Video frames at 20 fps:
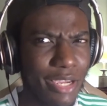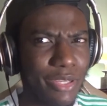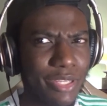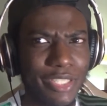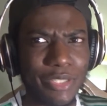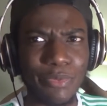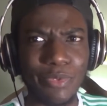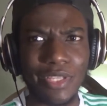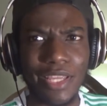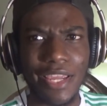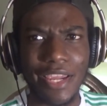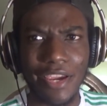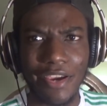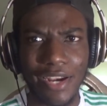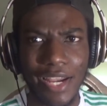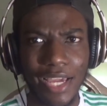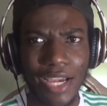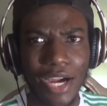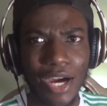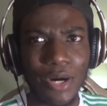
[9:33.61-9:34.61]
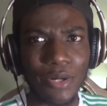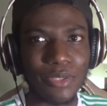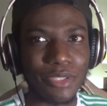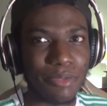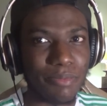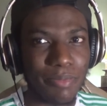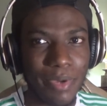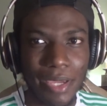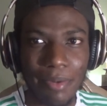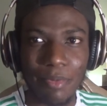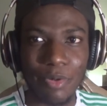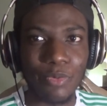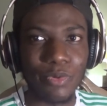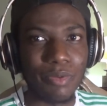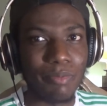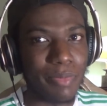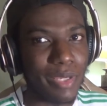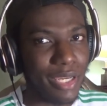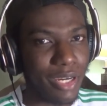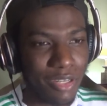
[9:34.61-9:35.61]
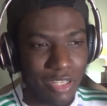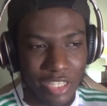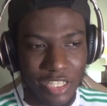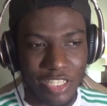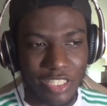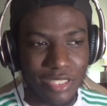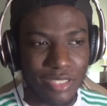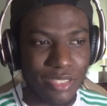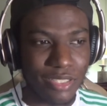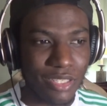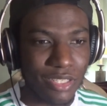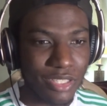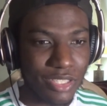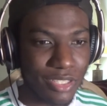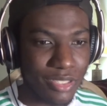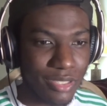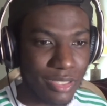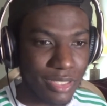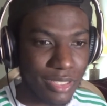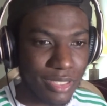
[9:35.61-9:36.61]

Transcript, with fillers: you would hear like how DaBaby would be on it and such.